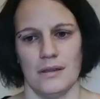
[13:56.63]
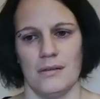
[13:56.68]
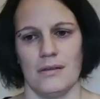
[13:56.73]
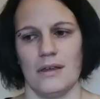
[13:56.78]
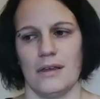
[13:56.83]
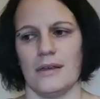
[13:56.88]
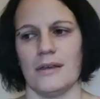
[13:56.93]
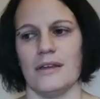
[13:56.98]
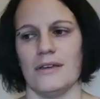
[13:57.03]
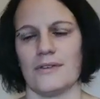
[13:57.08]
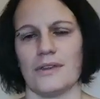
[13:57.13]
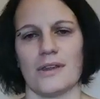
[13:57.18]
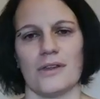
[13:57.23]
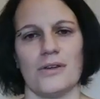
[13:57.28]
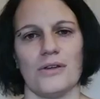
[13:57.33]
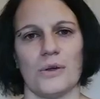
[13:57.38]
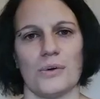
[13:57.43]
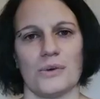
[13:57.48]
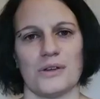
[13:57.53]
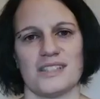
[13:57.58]
Even though
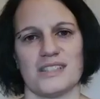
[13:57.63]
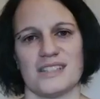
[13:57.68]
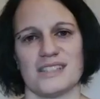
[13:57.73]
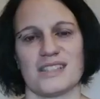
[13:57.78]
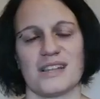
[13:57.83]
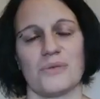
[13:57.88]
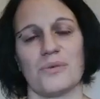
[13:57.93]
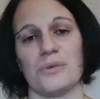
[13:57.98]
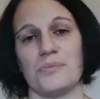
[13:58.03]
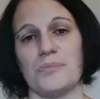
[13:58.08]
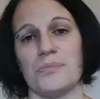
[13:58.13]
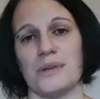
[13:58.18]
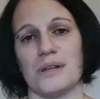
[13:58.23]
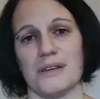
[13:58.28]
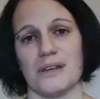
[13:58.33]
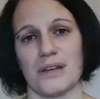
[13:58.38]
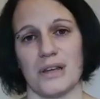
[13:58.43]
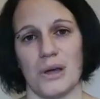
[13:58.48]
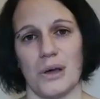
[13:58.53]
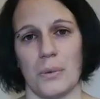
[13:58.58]
no one says that we're
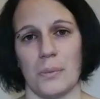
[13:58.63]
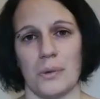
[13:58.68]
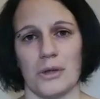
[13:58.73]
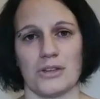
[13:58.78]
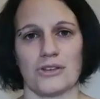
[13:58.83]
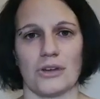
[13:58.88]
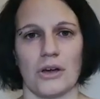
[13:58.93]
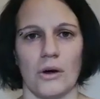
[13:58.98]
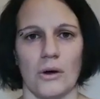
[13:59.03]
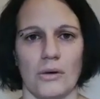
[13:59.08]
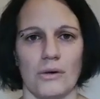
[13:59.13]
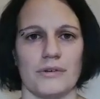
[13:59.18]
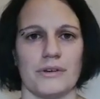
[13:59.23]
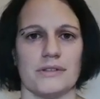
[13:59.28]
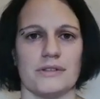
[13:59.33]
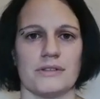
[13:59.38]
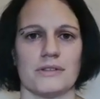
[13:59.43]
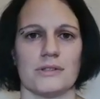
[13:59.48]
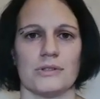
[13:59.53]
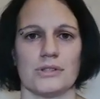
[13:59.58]
building up a
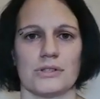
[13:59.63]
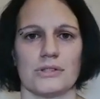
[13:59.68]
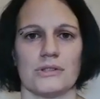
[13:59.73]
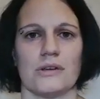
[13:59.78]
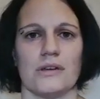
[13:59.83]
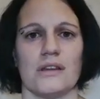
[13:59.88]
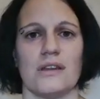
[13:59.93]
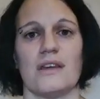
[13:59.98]
tolerance to sugar,